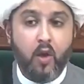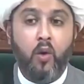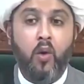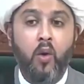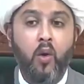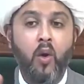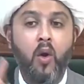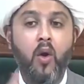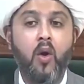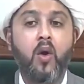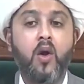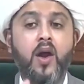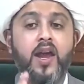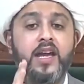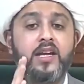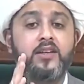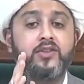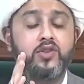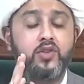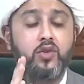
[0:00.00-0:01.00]
Who
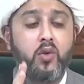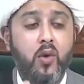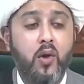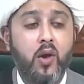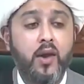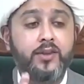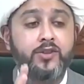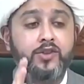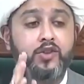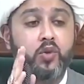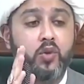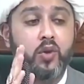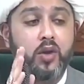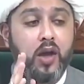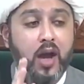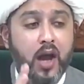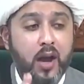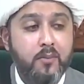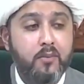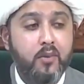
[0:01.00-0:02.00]
is going to
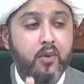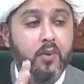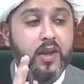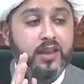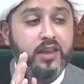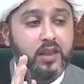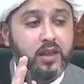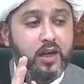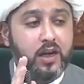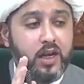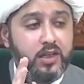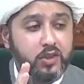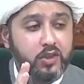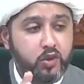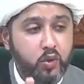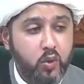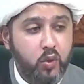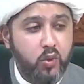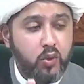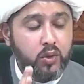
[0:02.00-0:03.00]
come with
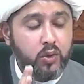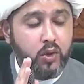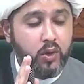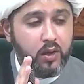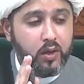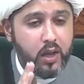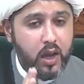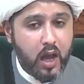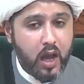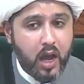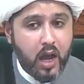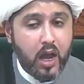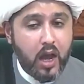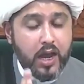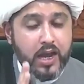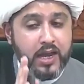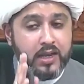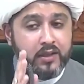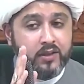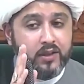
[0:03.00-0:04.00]

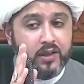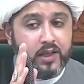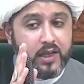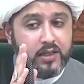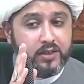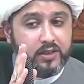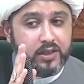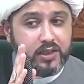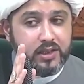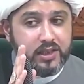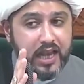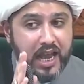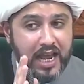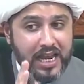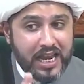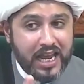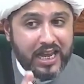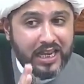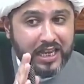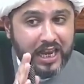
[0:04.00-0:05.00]
Rasulullah in this
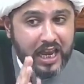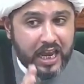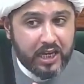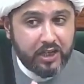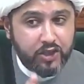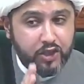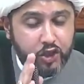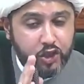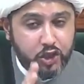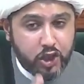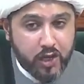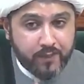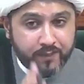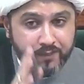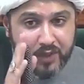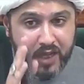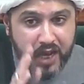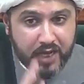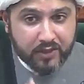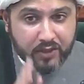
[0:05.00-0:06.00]

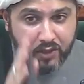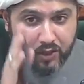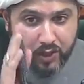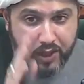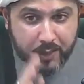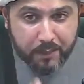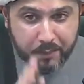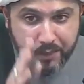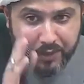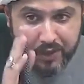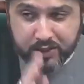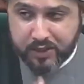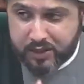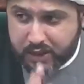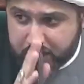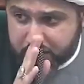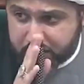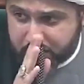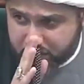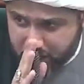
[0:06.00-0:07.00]
delegation that
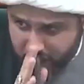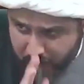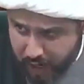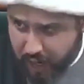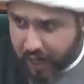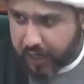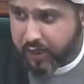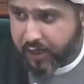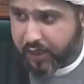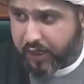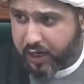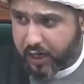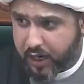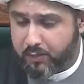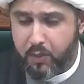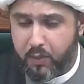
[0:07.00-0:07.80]
represents Haq?